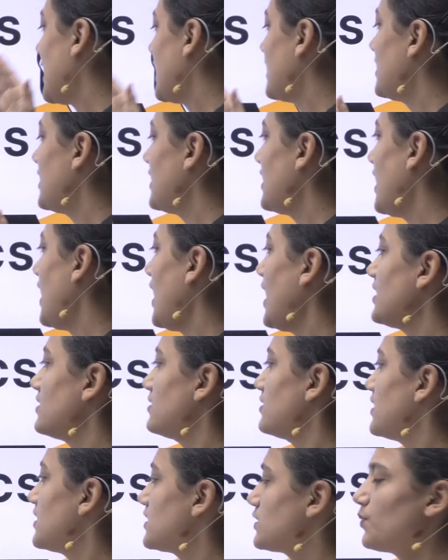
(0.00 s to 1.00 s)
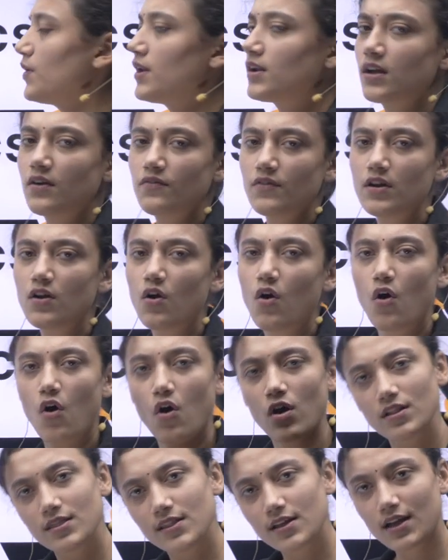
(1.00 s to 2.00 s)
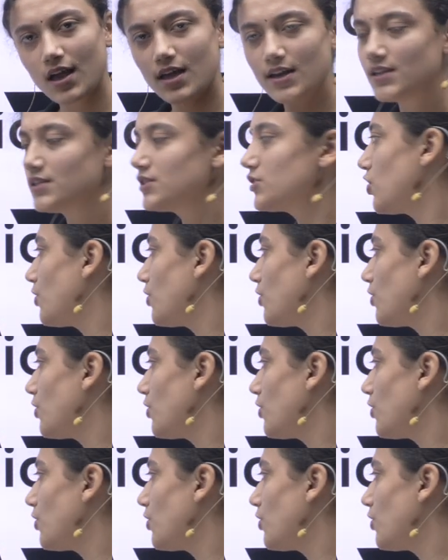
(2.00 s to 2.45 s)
NDA, and this will cover all the current